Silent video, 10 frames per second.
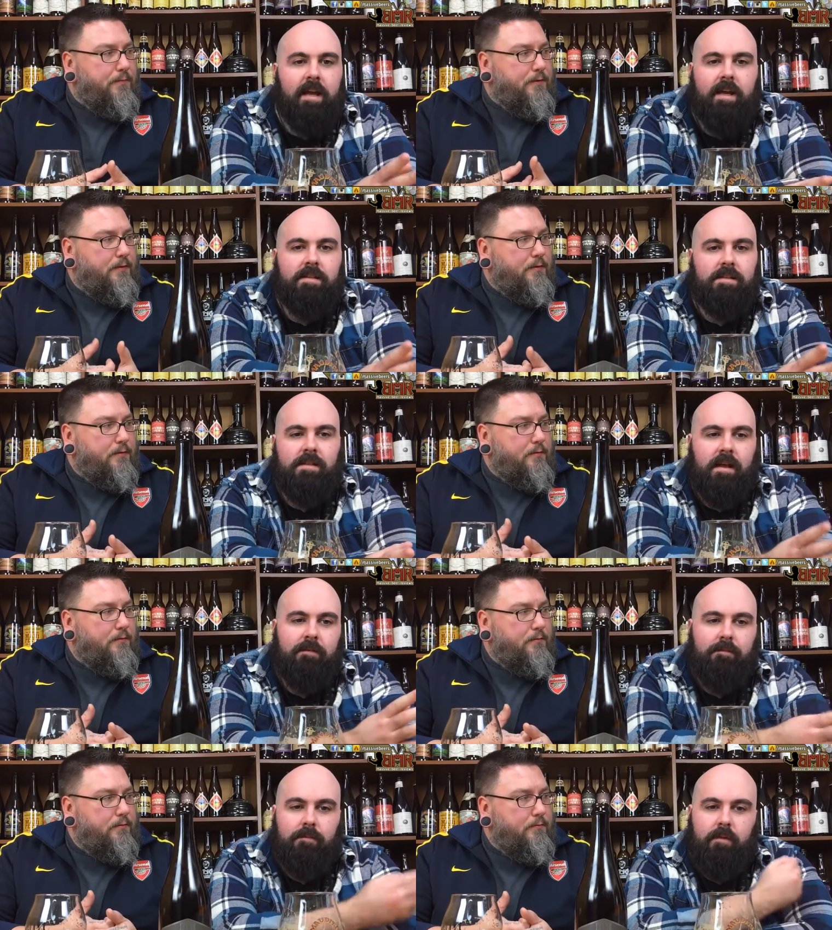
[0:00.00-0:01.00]
Speaker 1: it's
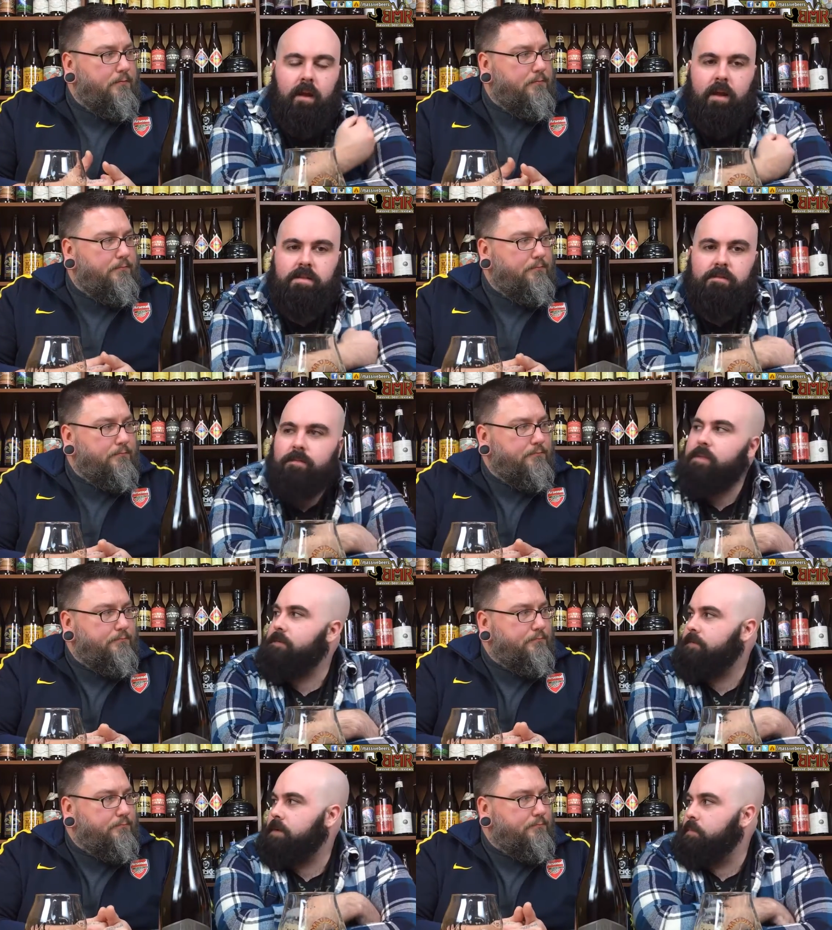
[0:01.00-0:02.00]
from
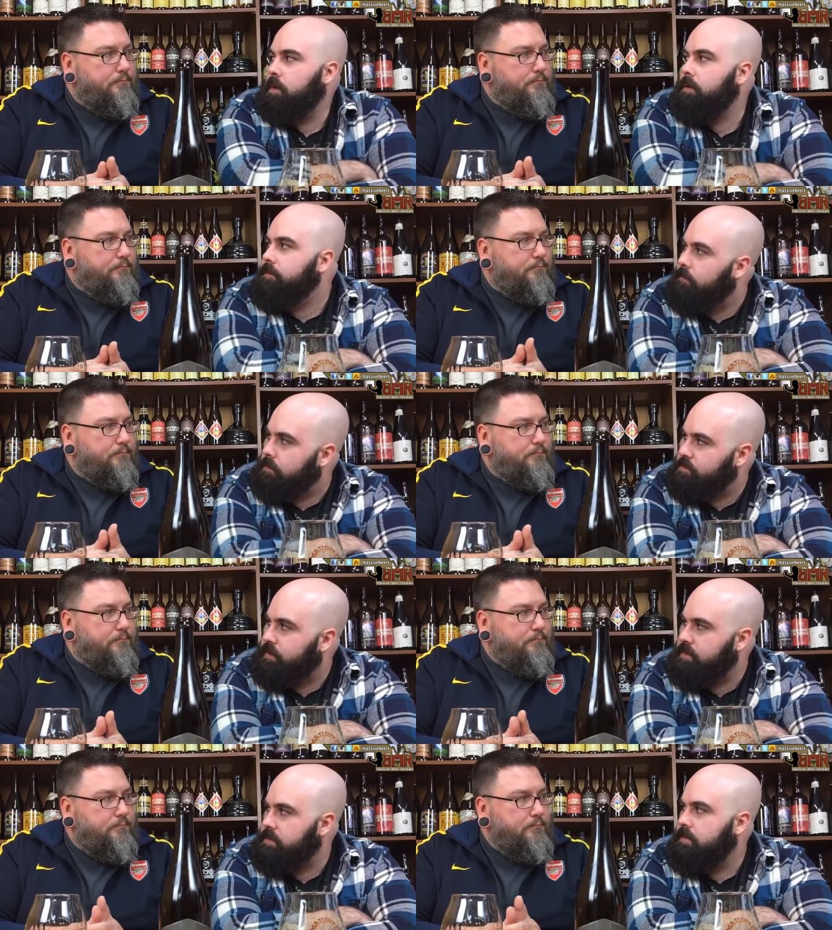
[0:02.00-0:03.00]
that fucking Barley Forge
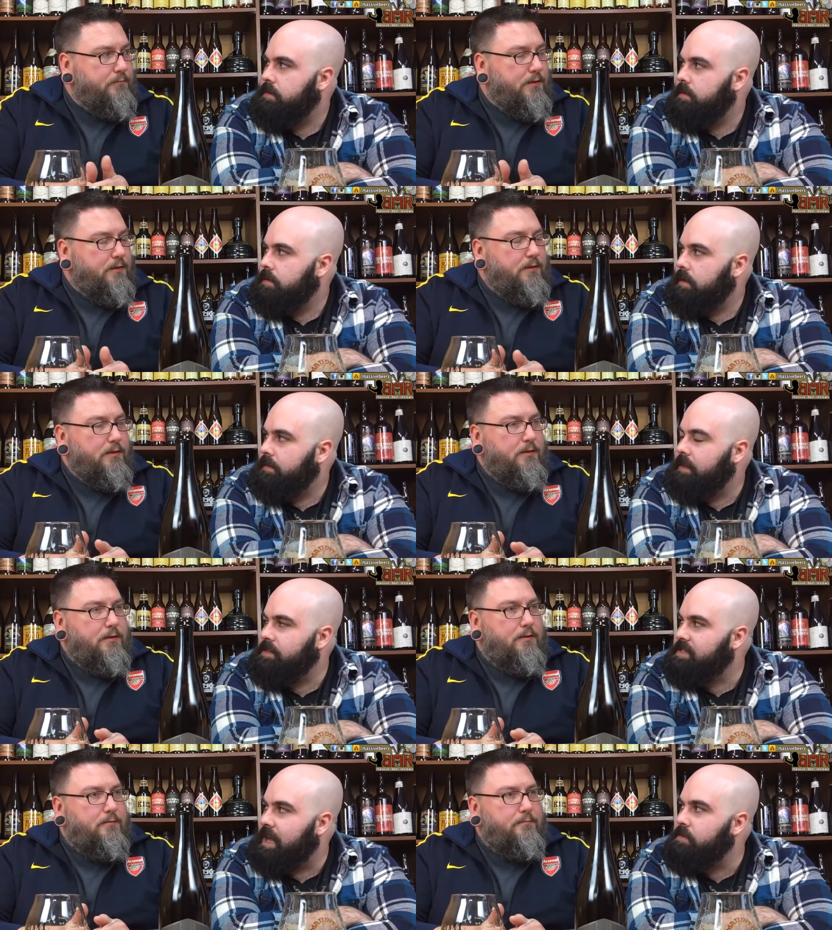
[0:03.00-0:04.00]
place. That
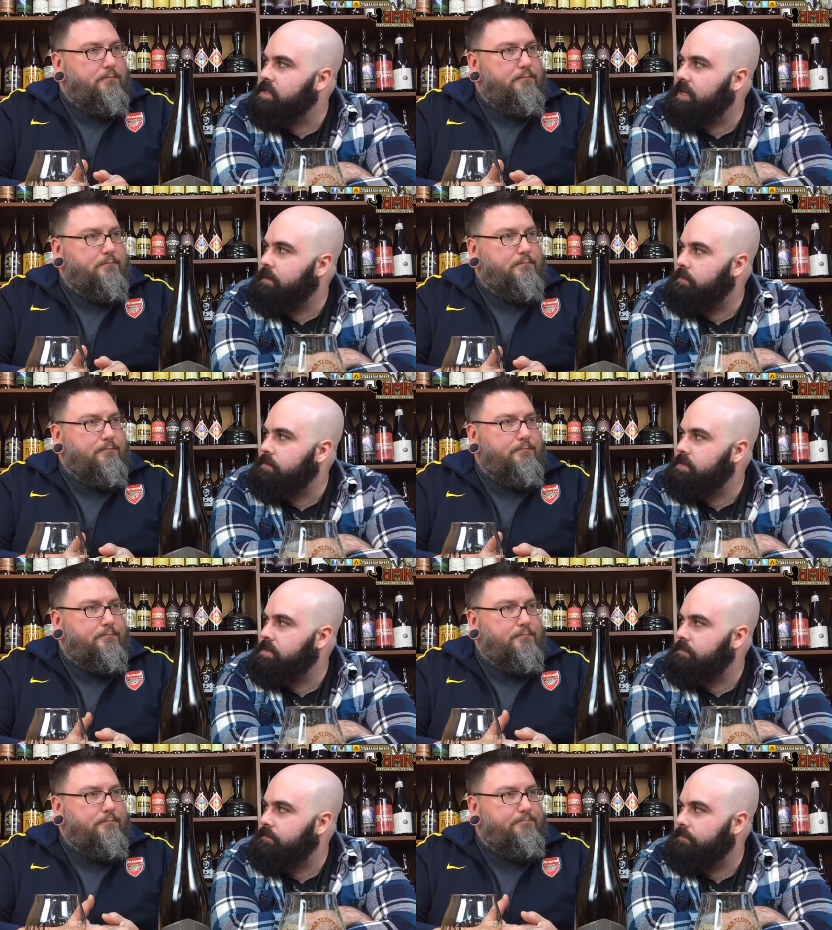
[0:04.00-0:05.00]
sounds like it
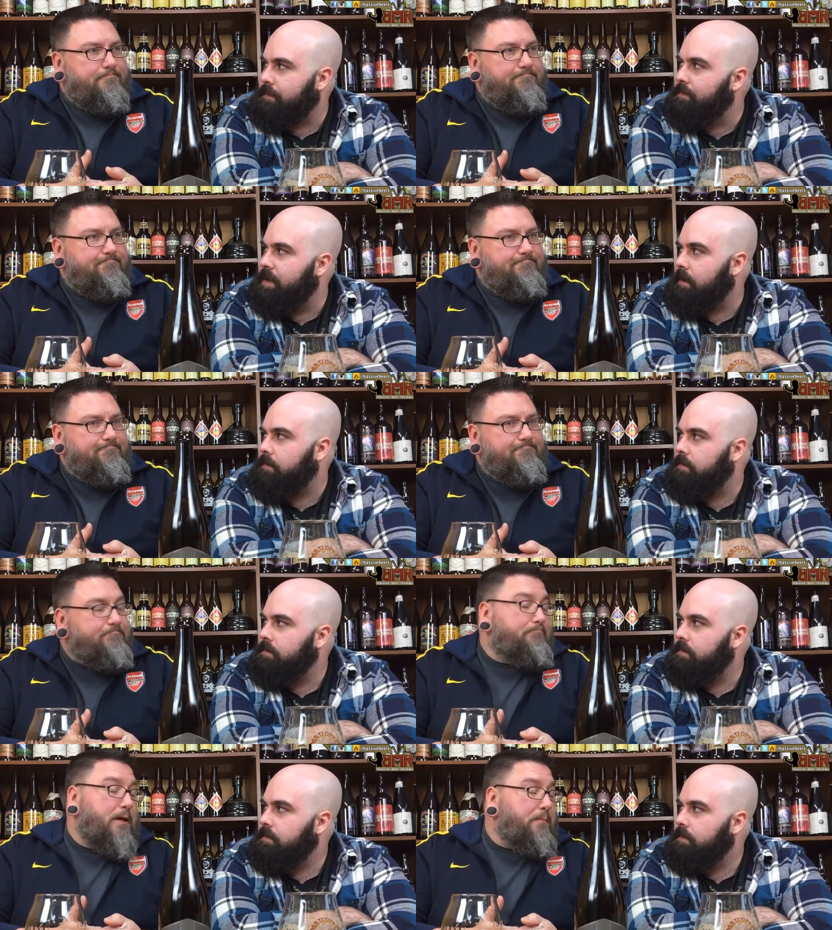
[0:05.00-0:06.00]
was from there.
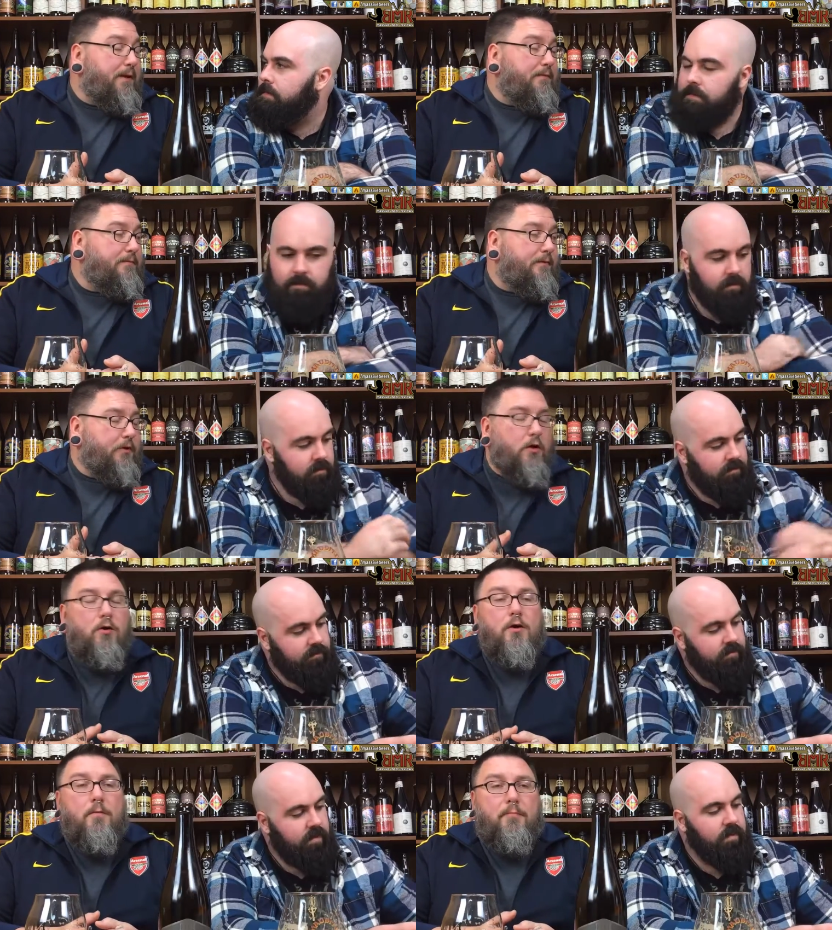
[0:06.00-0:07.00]
Speaker 2: Might
Speaker 1: be.
Speaker 2: Never know.
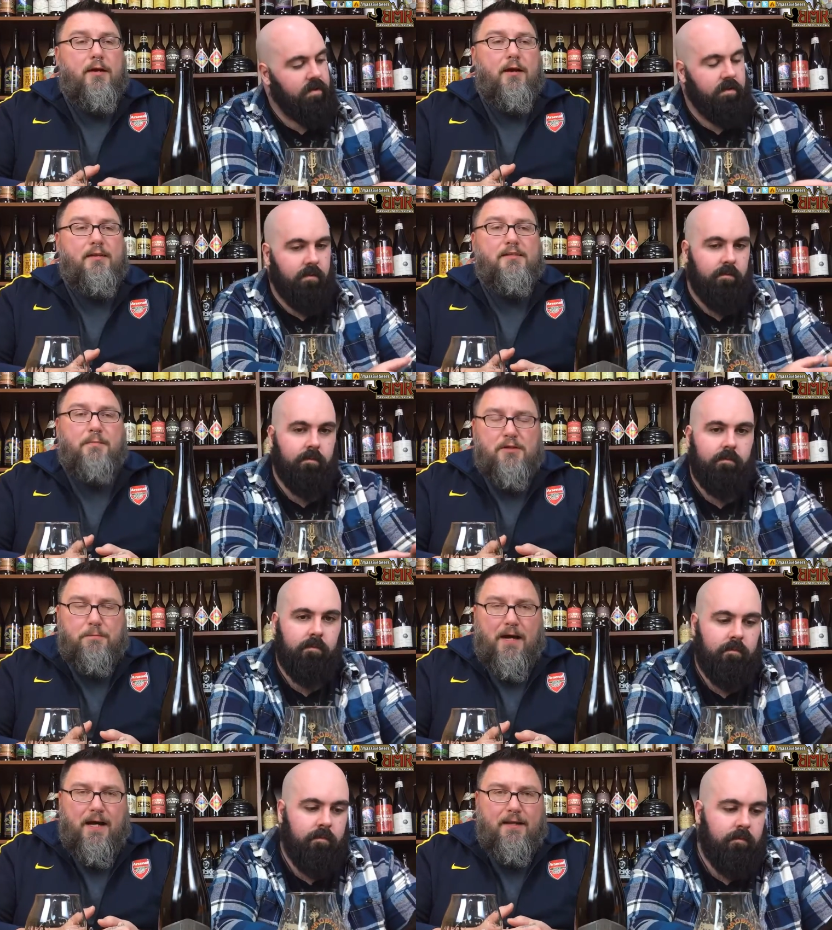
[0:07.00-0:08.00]
But Smudge
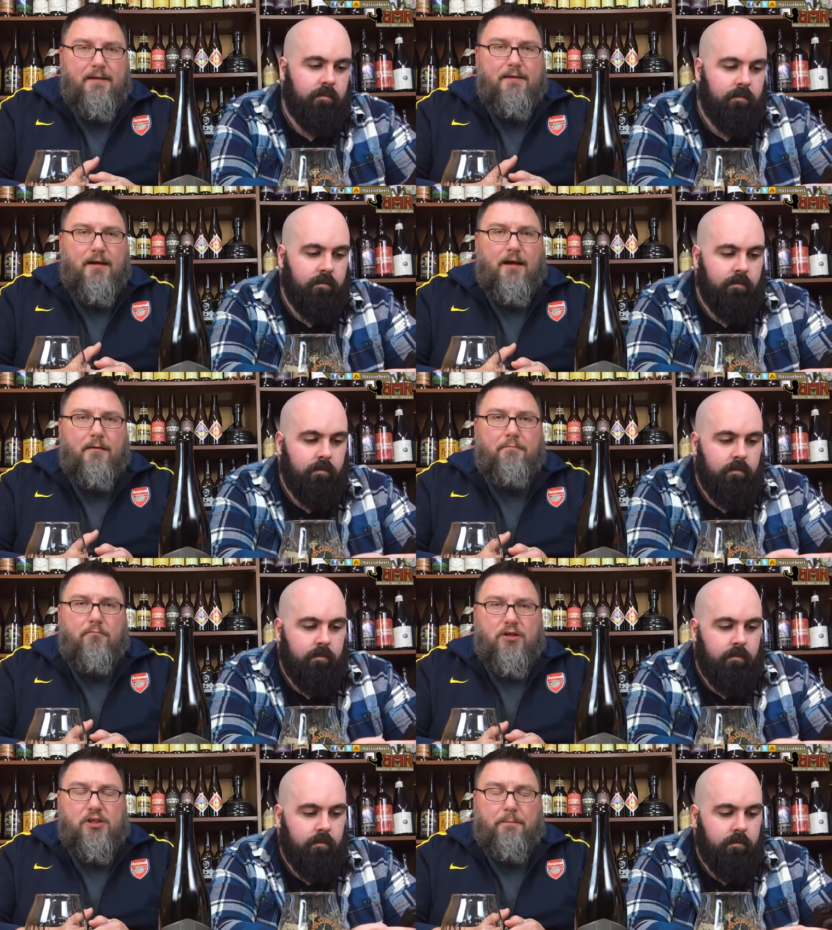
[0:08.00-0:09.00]
Pot,
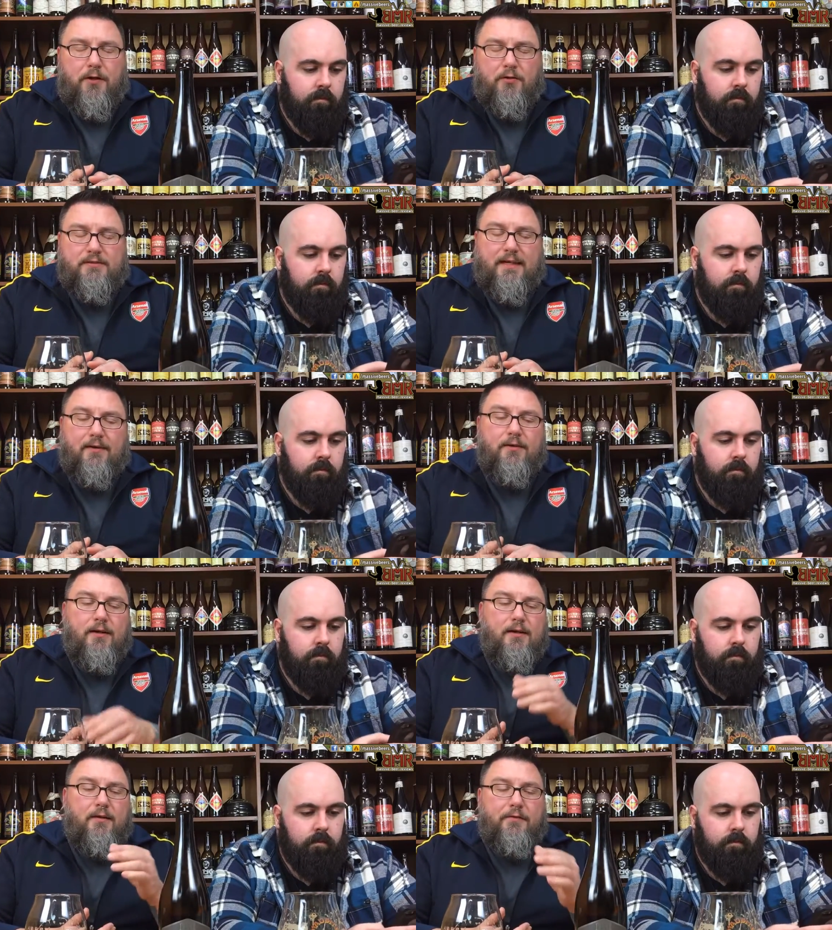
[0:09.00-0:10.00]
Russian Imperial Stout.
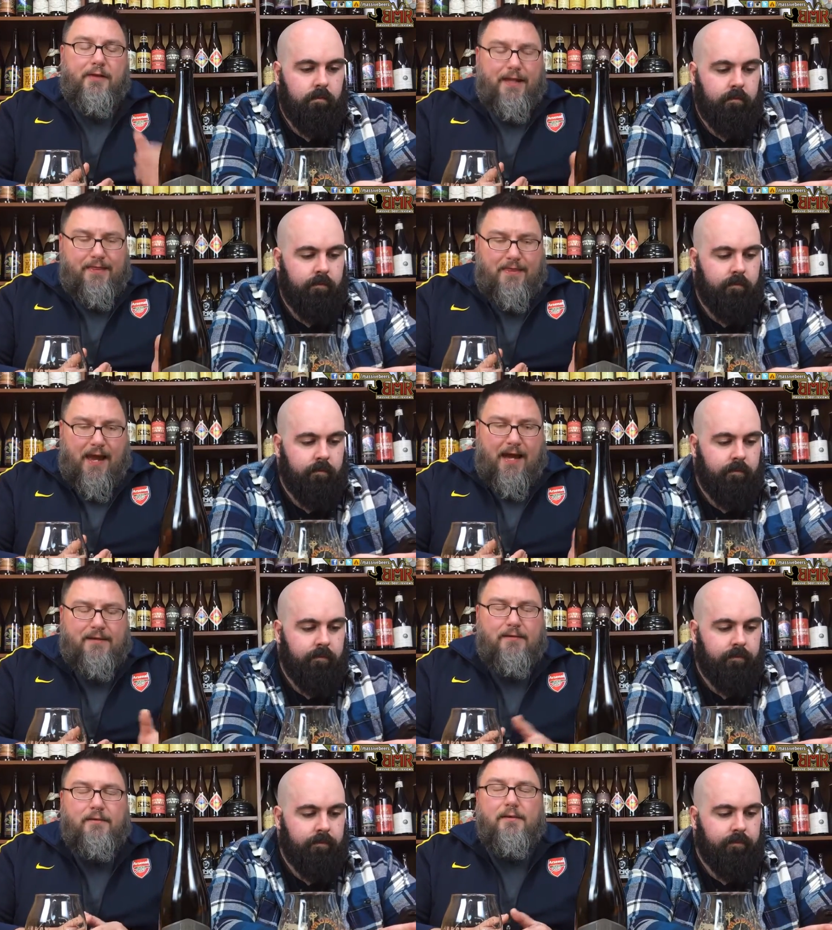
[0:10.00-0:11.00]
If you like
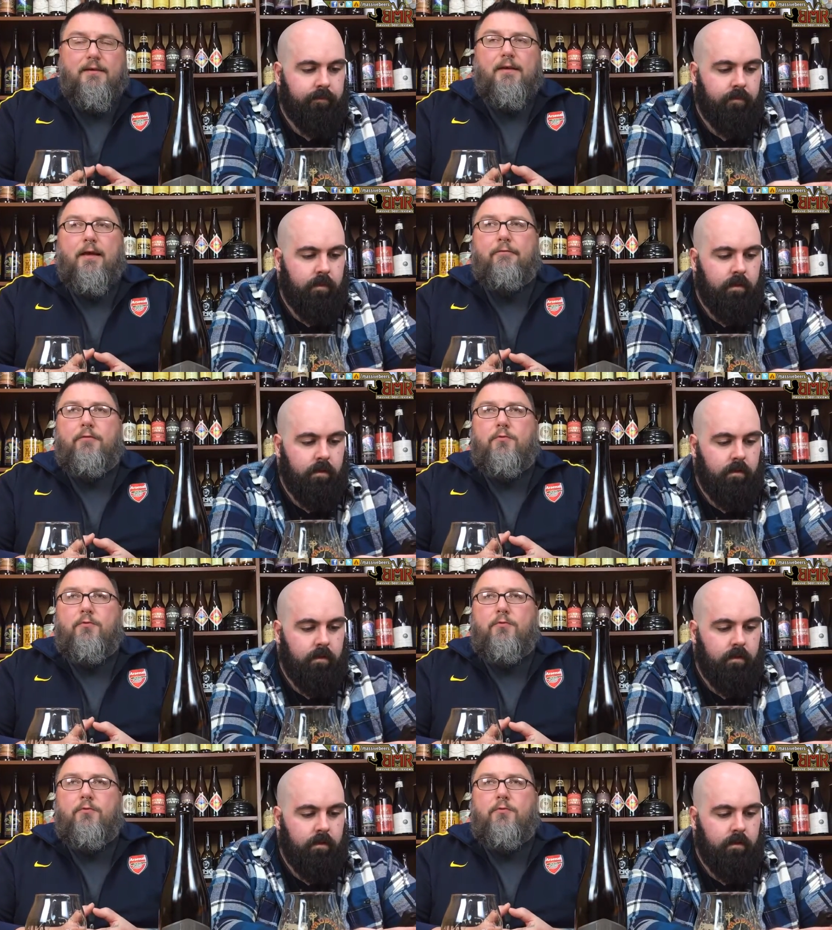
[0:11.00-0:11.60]
that, if